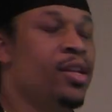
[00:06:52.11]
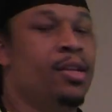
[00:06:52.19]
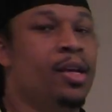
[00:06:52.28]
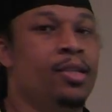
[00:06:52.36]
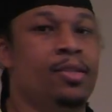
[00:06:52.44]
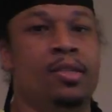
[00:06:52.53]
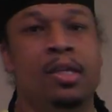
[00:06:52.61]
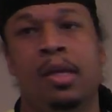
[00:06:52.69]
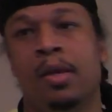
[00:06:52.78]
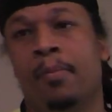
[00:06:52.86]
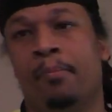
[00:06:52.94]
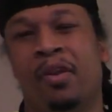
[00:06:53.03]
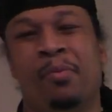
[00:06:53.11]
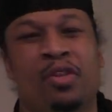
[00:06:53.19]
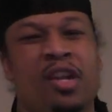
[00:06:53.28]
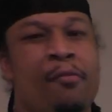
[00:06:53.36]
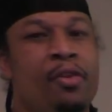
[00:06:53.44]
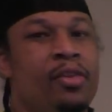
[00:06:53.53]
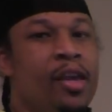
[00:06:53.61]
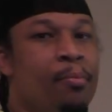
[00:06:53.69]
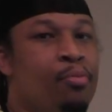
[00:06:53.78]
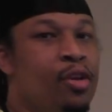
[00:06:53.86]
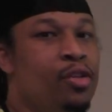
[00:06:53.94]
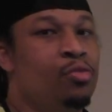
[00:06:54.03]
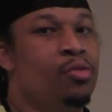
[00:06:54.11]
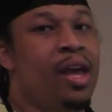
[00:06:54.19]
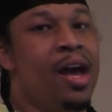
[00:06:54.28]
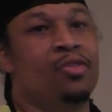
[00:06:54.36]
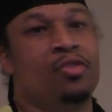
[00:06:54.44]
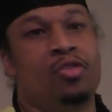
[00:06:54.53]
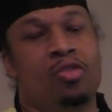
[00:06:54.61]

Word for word: It does pretty much everything pre-2000.